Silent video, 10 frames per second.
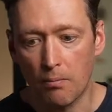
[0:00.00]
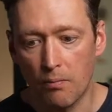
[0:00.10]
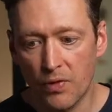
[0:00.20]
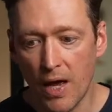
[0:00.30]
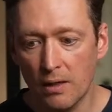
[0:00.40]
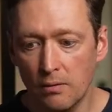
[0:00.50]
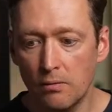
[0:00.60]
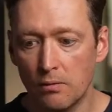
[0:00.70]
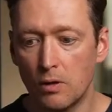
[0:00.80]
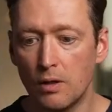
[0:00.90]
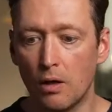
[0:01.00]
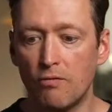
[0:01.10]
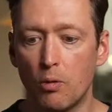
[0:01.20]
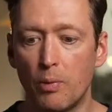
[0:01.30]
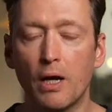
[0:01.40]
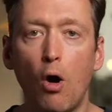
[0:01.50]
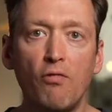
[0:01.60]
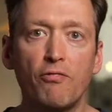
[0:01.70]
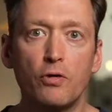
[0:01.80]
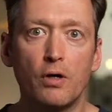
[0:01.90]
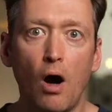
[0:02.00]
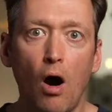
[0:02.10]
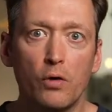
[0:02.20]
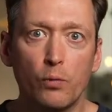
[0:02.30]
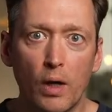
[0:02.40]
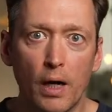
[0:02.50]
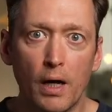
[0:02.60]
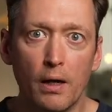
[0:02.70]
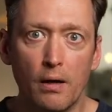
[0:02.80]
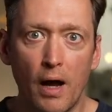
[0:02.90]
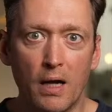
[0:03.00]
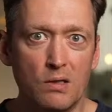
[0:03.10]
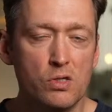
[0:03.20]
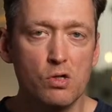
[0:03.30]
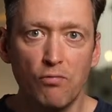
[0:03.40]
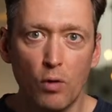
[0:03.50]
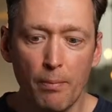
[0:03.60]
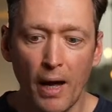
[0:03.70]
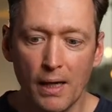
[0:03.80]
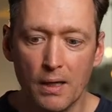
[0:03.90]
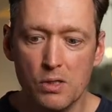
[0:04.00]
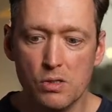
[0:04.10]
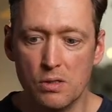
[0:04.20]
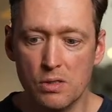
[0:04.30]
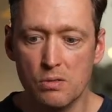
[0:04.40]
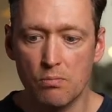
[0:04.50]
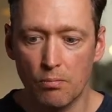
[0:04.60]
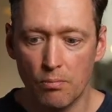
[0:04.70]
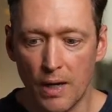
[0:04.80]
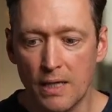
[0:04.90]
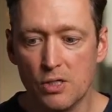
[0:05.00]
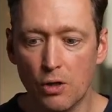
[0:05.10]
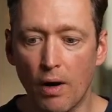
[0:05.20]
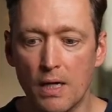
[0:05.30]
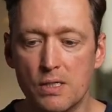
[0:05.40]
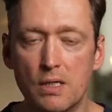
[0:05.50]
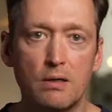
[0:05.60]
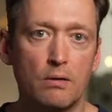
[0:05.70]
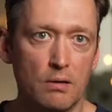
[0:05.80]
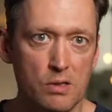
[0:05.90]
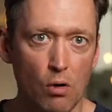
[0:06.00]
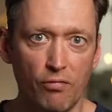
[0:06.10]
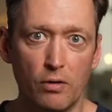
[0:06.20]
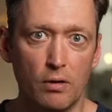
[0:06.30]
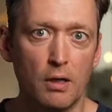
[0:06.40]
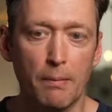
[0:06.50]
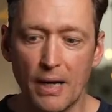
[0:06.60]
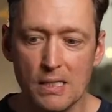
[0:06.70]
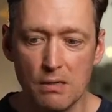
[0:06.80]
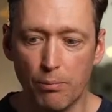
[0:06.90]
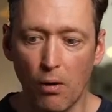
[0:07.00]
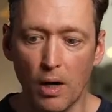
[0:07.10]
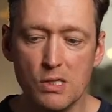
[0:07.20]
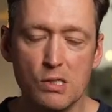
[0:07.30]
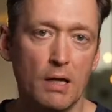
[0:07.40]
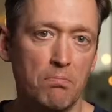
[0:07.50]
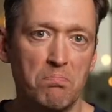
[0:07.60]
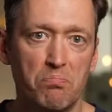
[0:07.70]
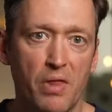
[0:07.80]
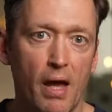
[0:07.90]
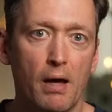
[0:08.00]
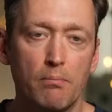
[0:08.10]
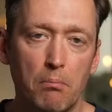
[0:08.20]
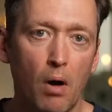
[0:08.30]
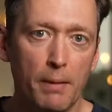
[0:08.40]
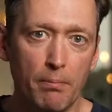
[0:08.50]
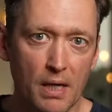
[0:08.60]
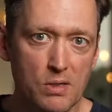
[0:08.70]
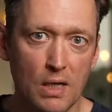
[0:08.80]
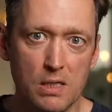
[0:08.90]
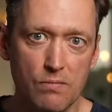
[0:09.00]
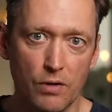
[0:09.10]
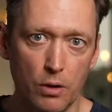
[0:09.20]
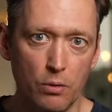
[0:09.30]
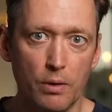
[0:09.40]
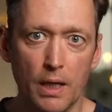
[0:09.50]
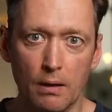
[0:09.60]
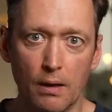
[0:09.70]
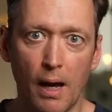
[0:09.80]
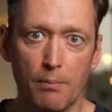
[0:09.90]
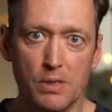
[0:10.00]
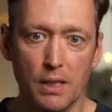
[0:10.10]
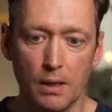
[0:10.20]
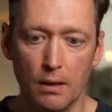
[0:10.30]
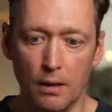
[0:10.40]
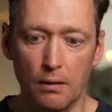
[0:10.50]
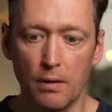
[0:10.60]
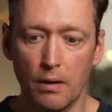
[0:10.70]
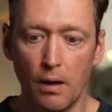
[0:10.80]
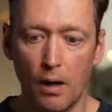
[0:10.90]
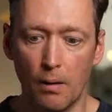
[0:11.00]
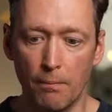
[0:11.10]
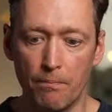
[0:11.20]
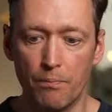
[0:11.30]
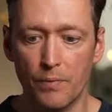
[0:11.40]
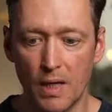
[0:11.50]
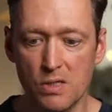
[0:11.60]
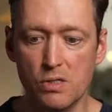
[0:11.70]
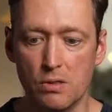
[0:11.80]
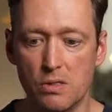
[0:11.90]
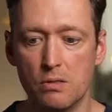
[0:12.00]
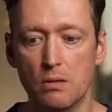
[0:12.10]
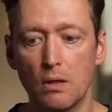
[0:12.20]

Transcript: then, if you're being offered a hardware and software package that's integrated and is offered at a competitive price, then that might make sense for you in that particular instance.